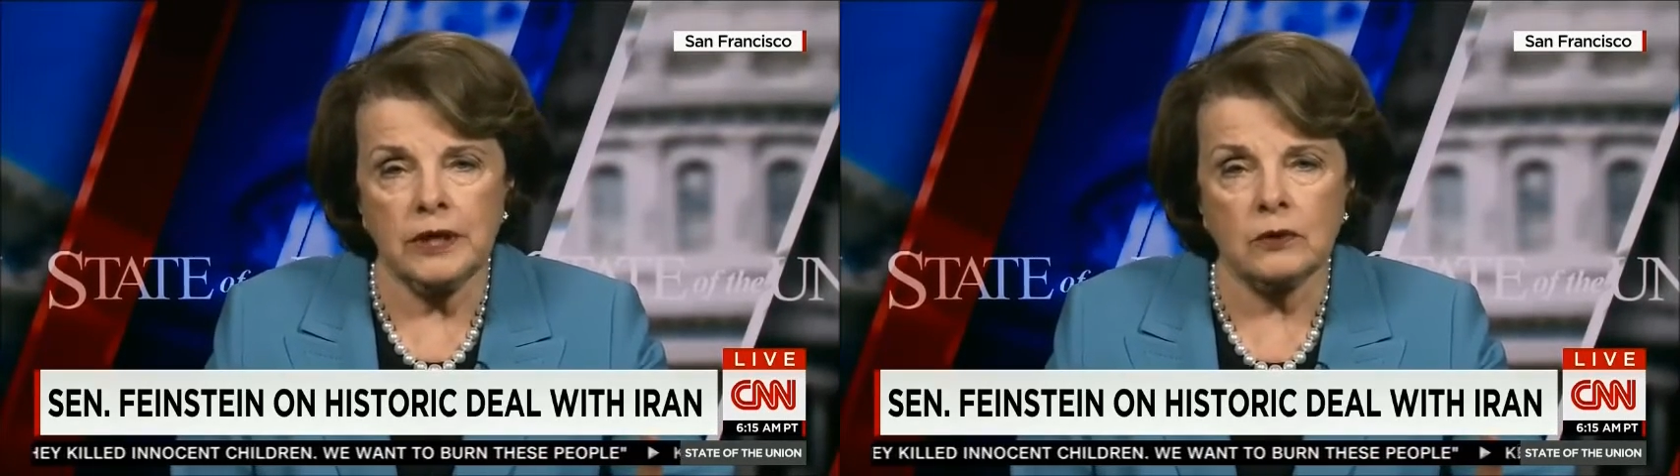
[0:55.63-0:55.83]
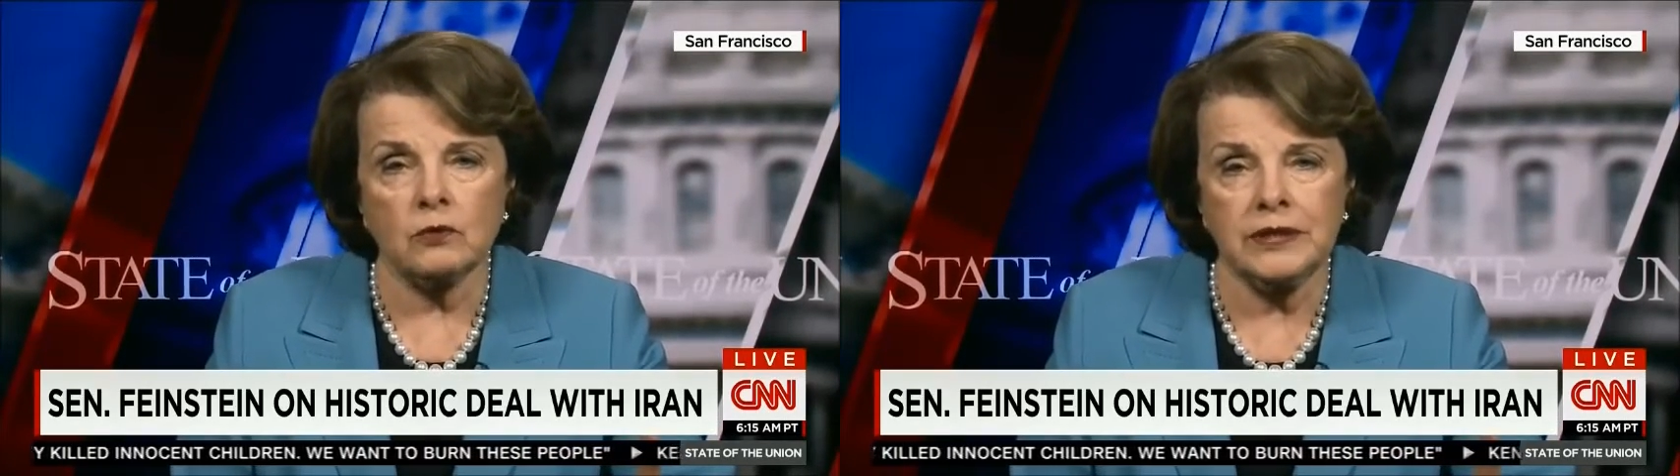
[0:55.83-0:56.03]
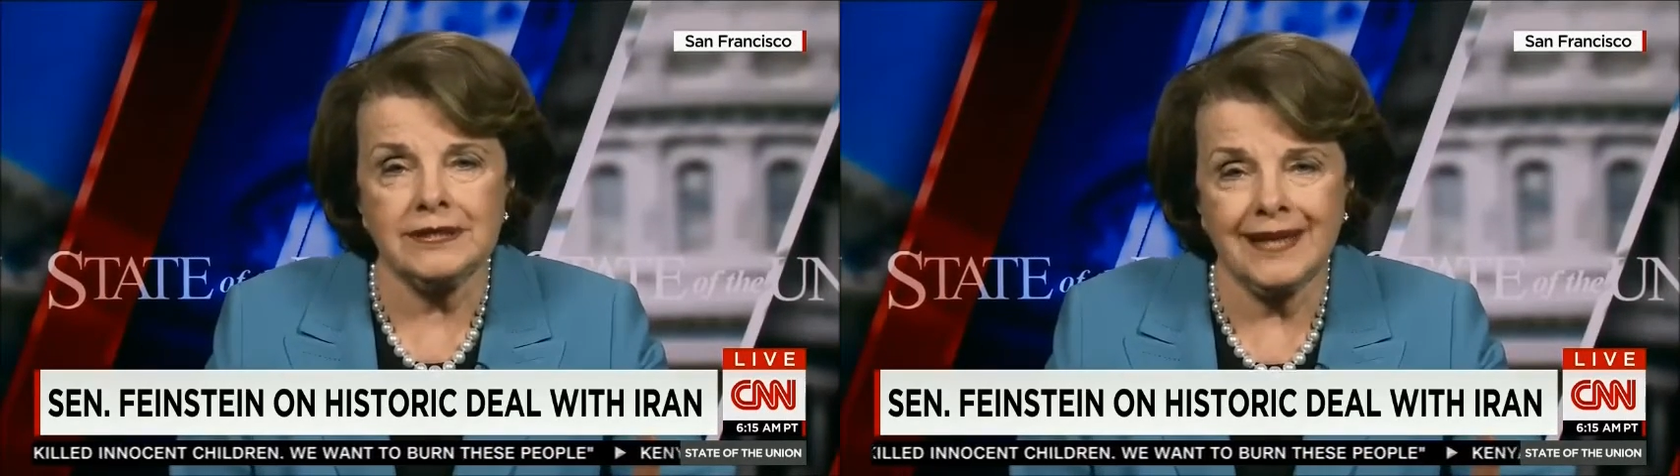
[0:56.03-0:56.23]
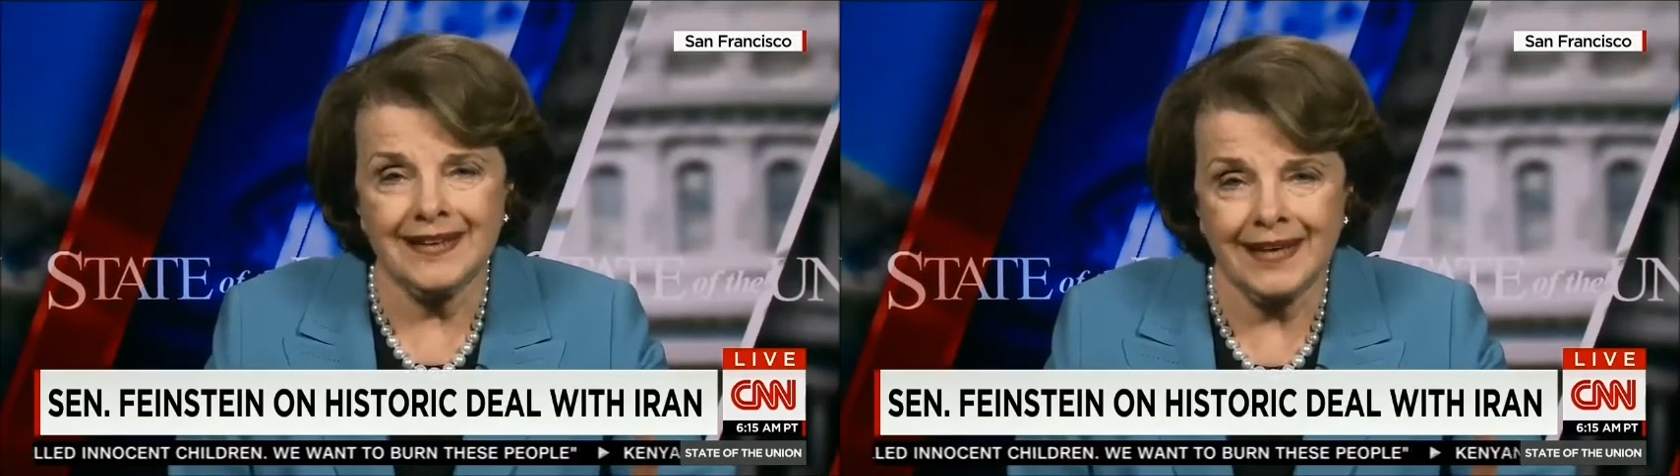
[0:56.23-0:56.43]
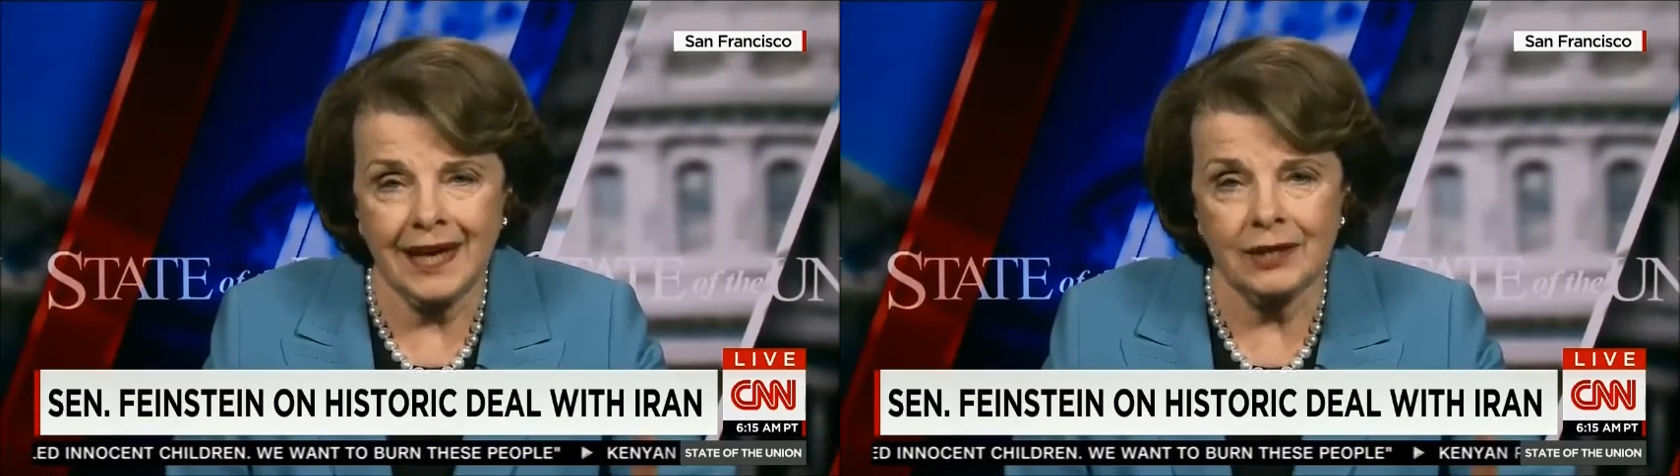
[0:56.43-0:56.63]
real
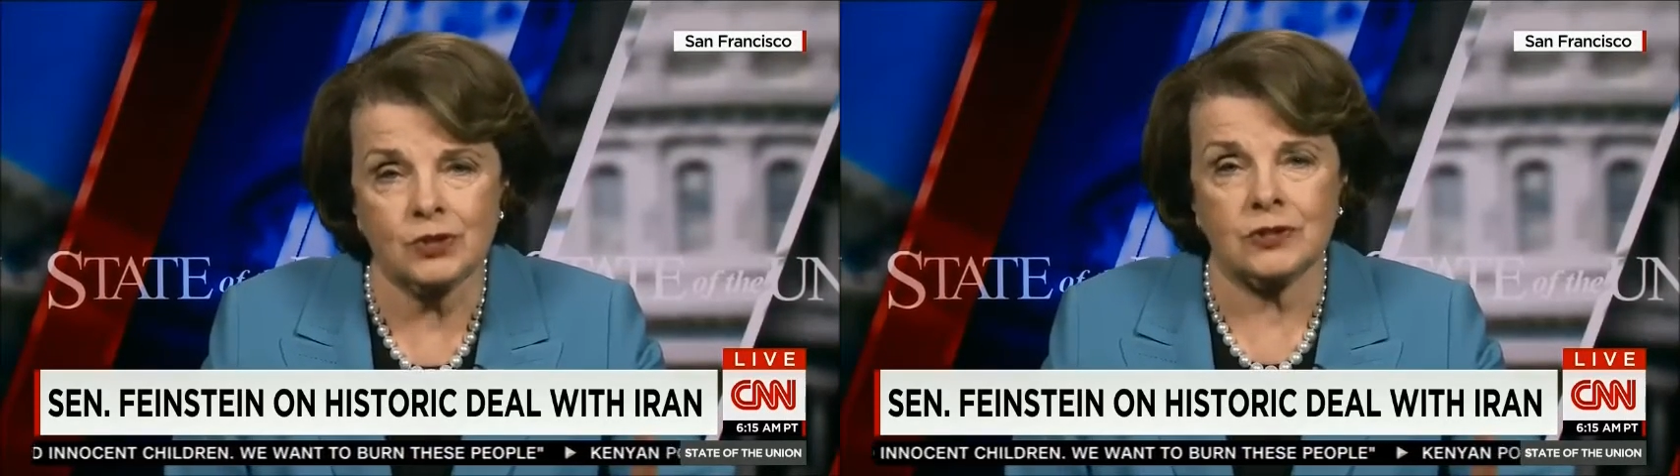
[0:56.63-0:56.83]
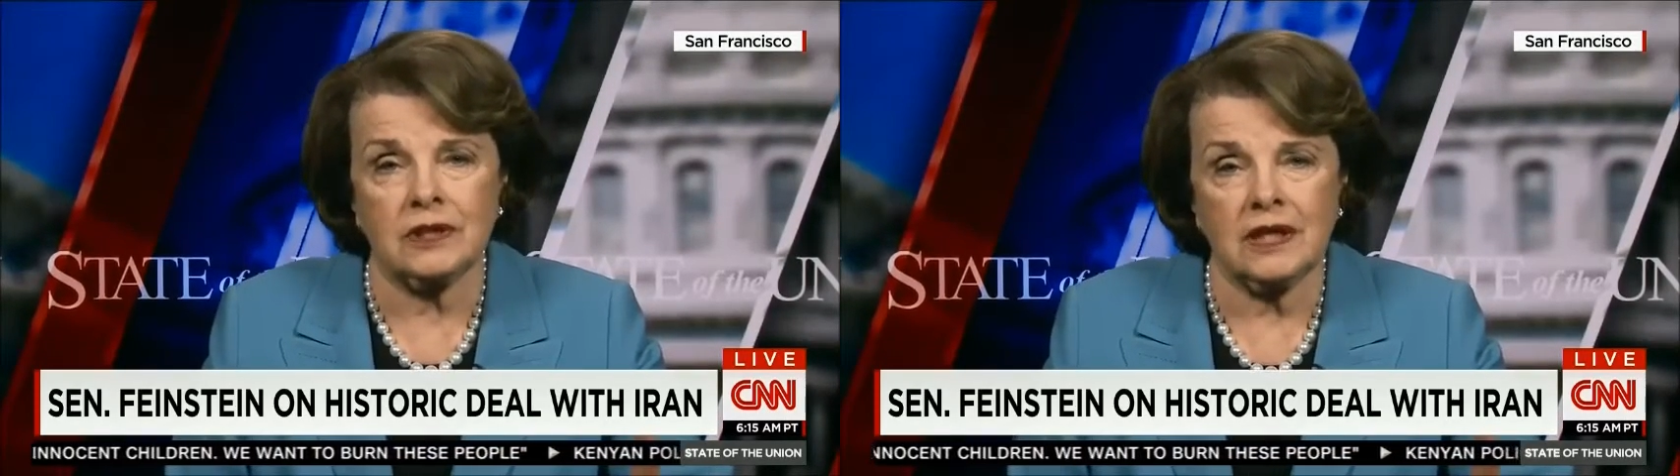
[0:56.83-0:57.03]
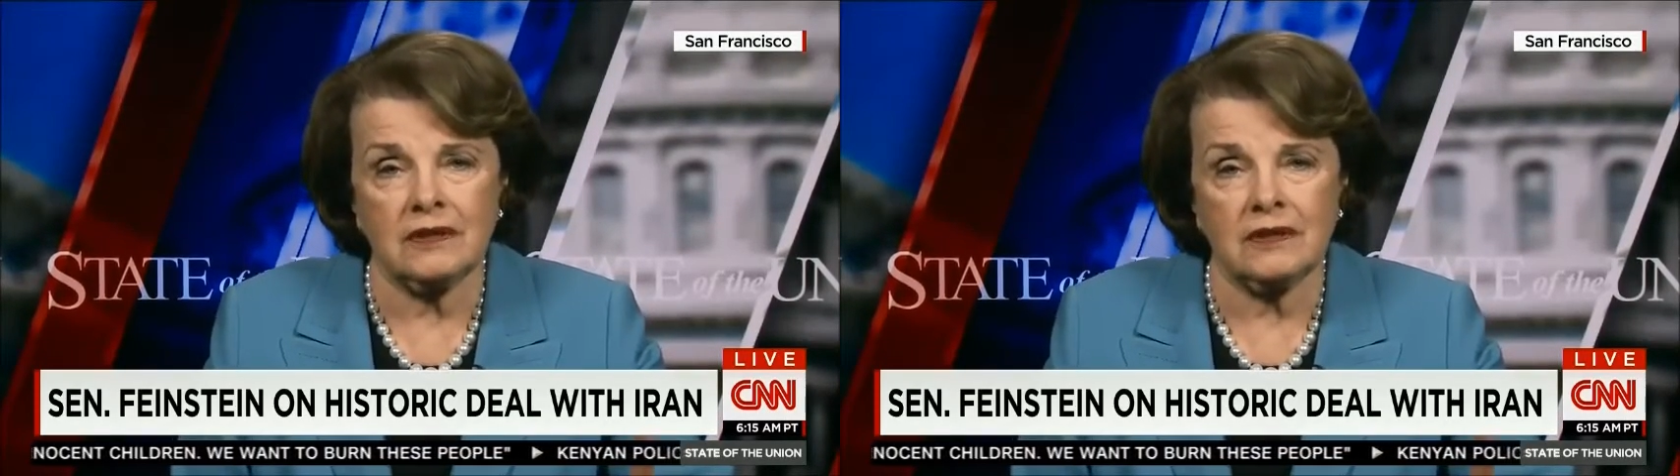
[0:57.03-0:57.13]
rededication